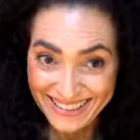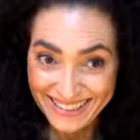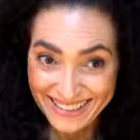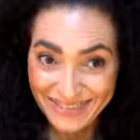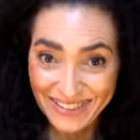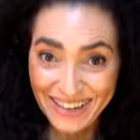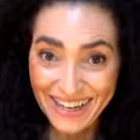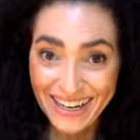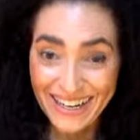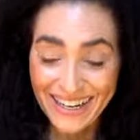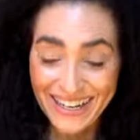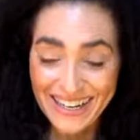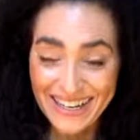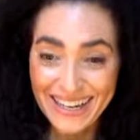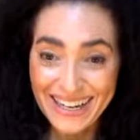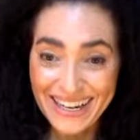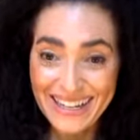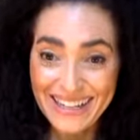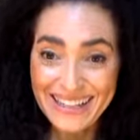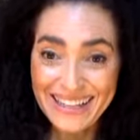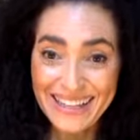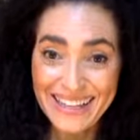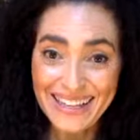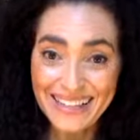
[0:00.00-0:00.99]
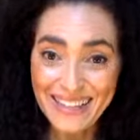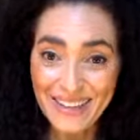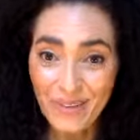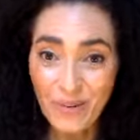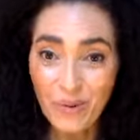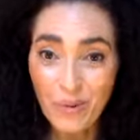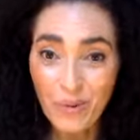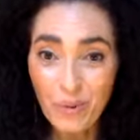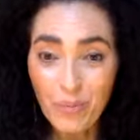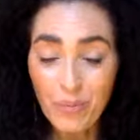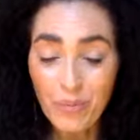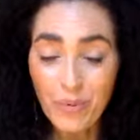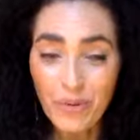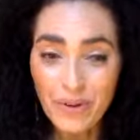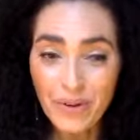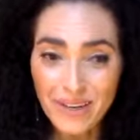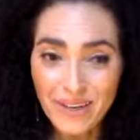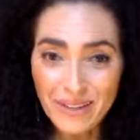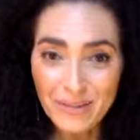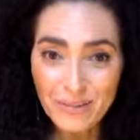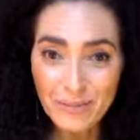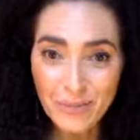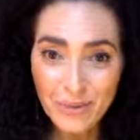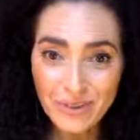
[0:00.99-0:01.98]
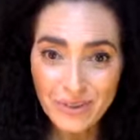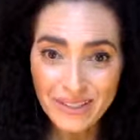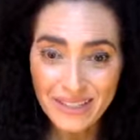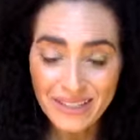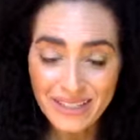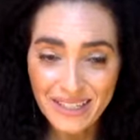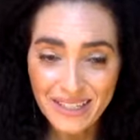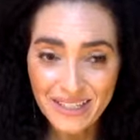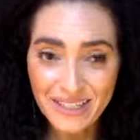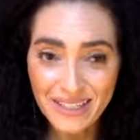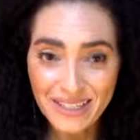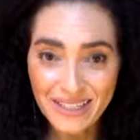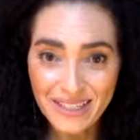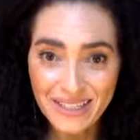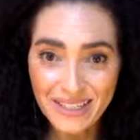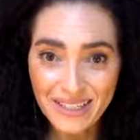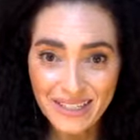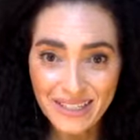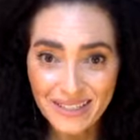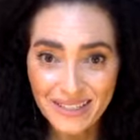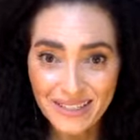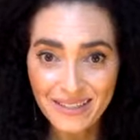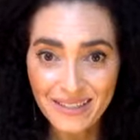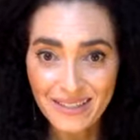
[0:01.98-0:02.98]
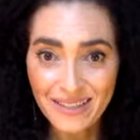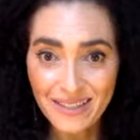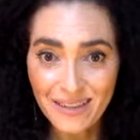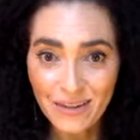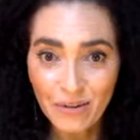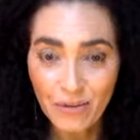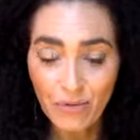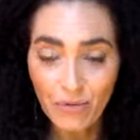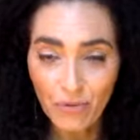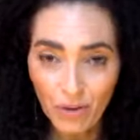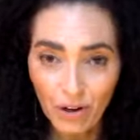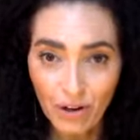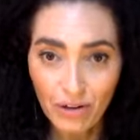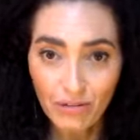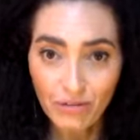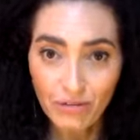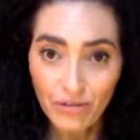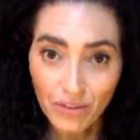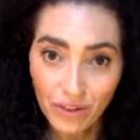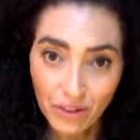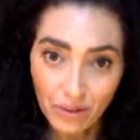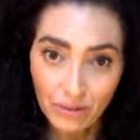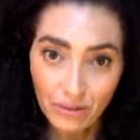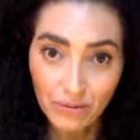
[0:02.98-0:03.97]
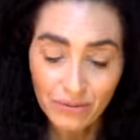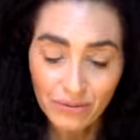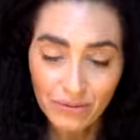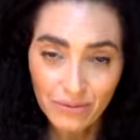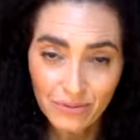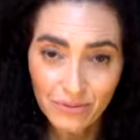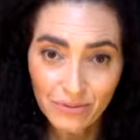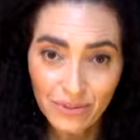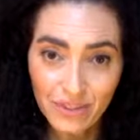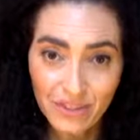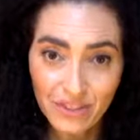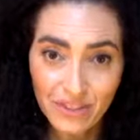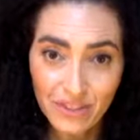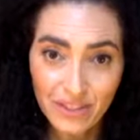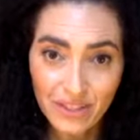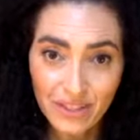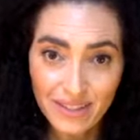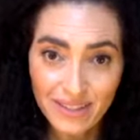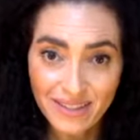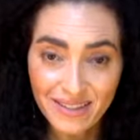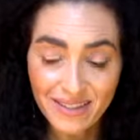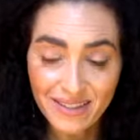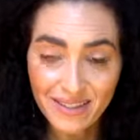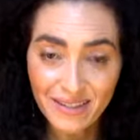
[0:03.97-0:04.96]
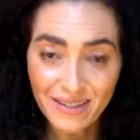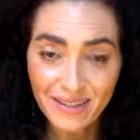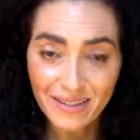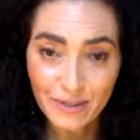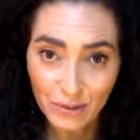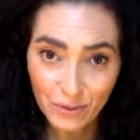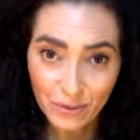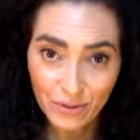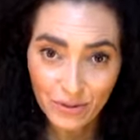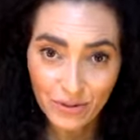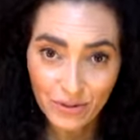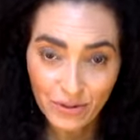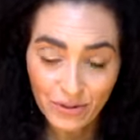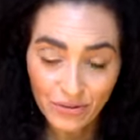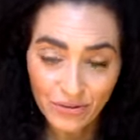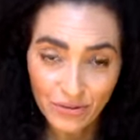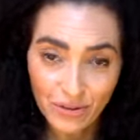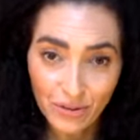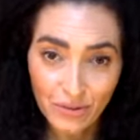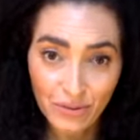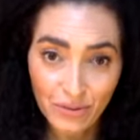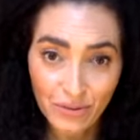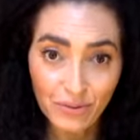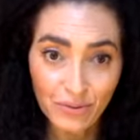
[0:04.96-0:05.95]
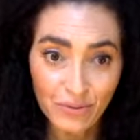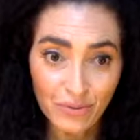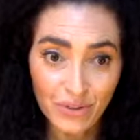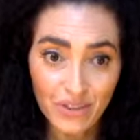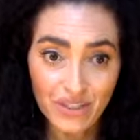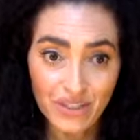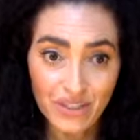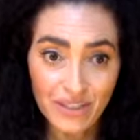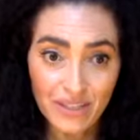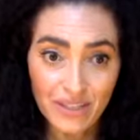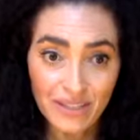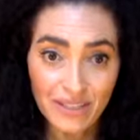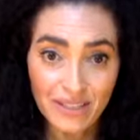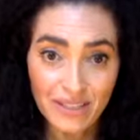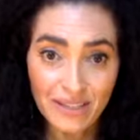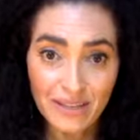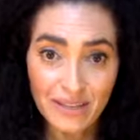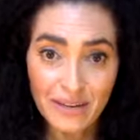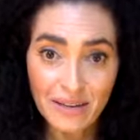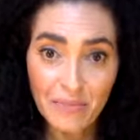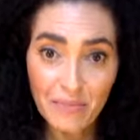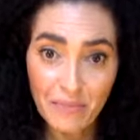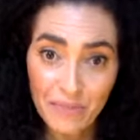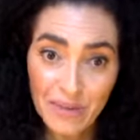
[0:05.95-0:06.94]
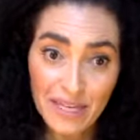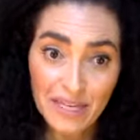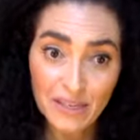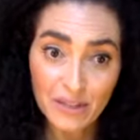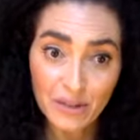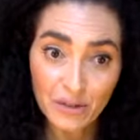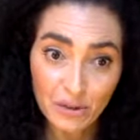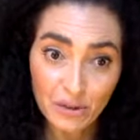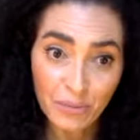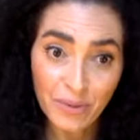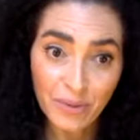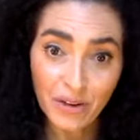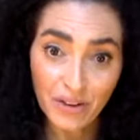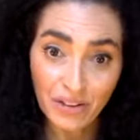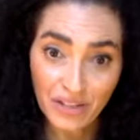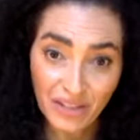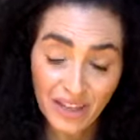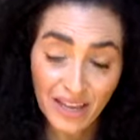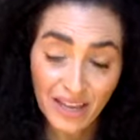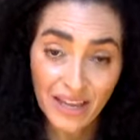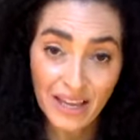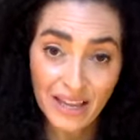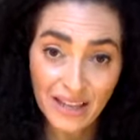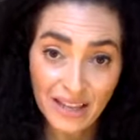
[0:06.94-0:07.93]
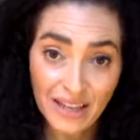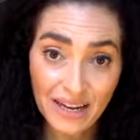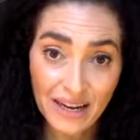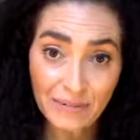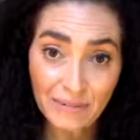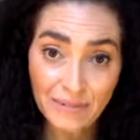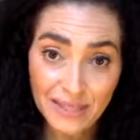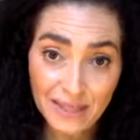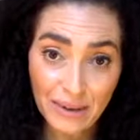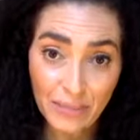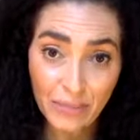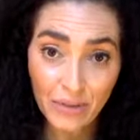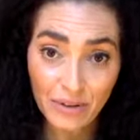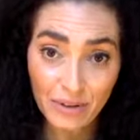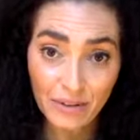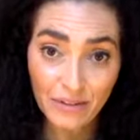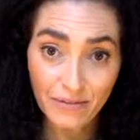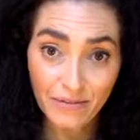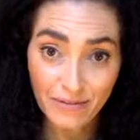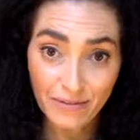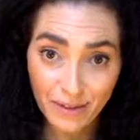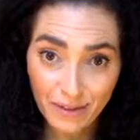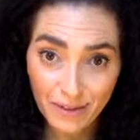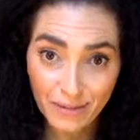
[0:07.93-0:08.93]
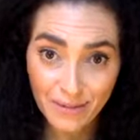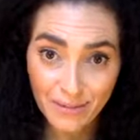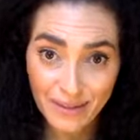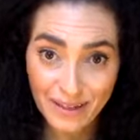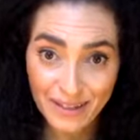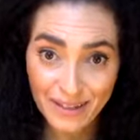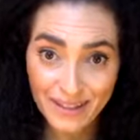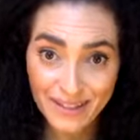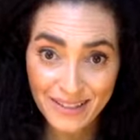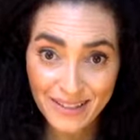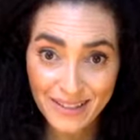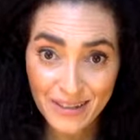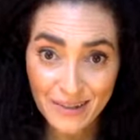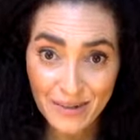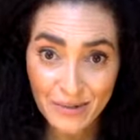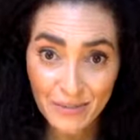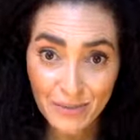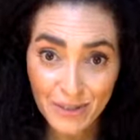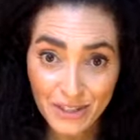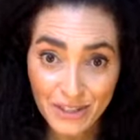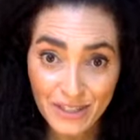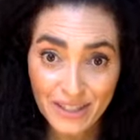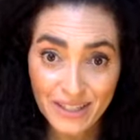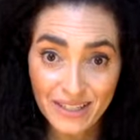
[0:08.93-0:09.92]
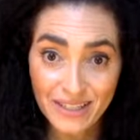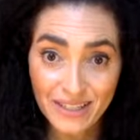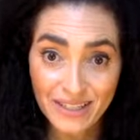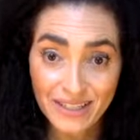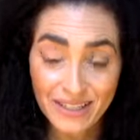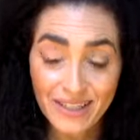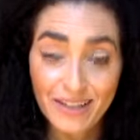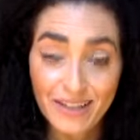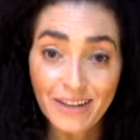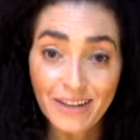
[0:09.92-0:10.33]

Right? The, the whole point of the Buddha's teachings is wrong view, which is delusional view, which right. is me assuming or thinking that I'm separate in the first place, which is